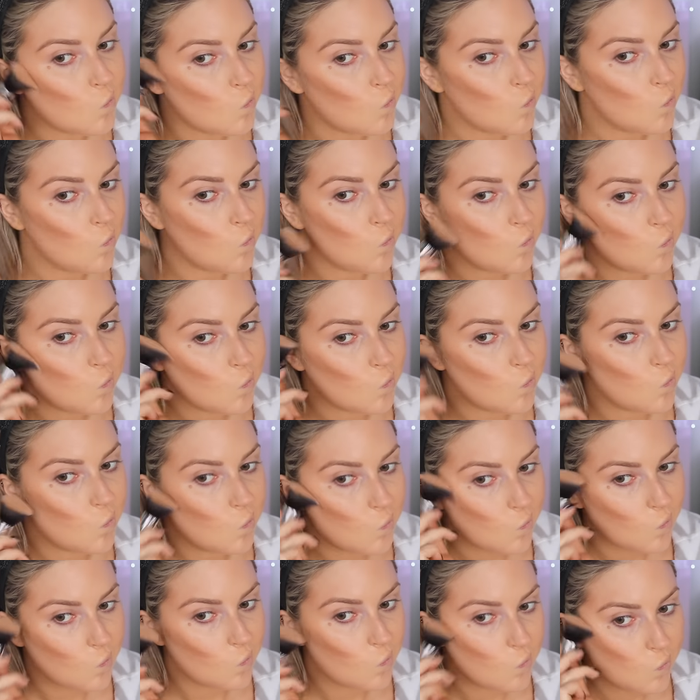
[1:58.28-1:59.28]

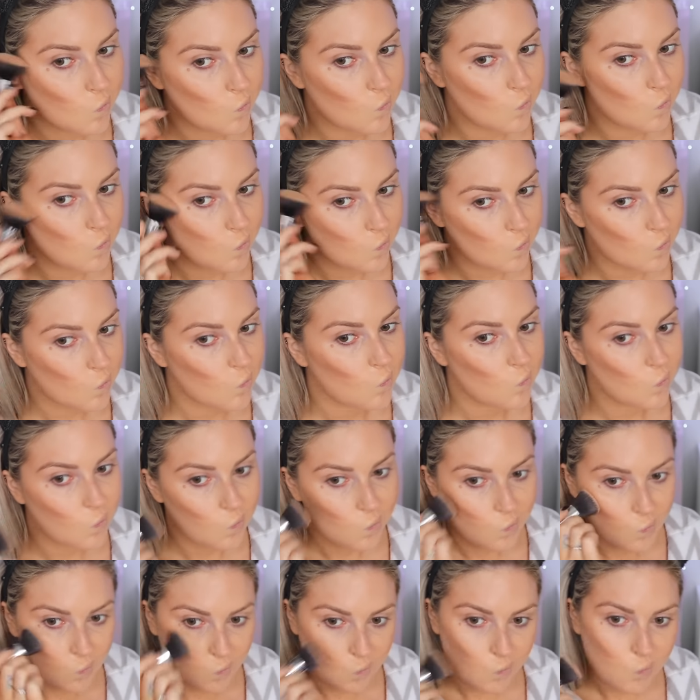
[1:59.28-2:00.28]

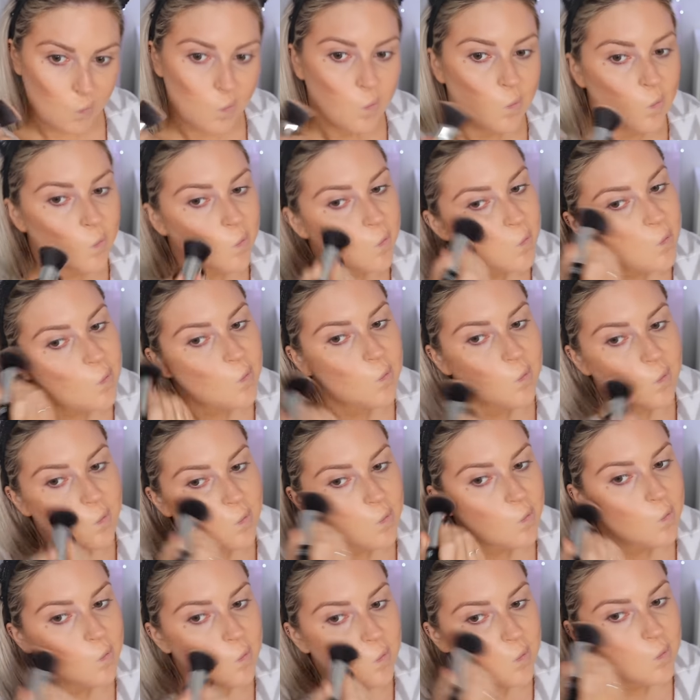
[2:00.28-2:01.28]

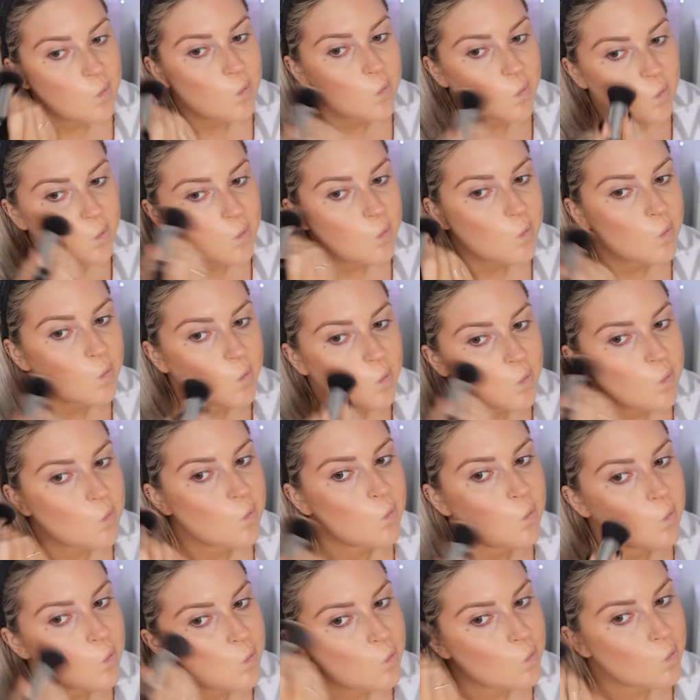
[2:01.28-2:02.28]

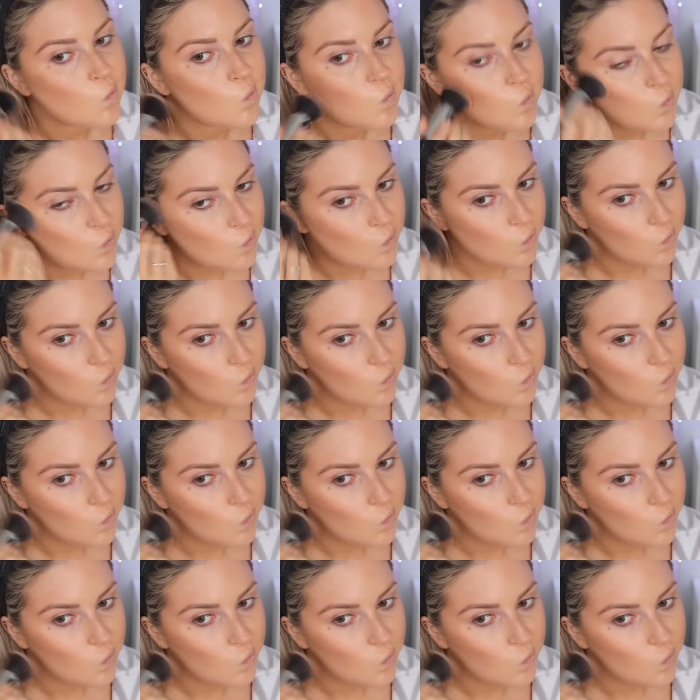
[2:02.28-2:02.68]
[no speech]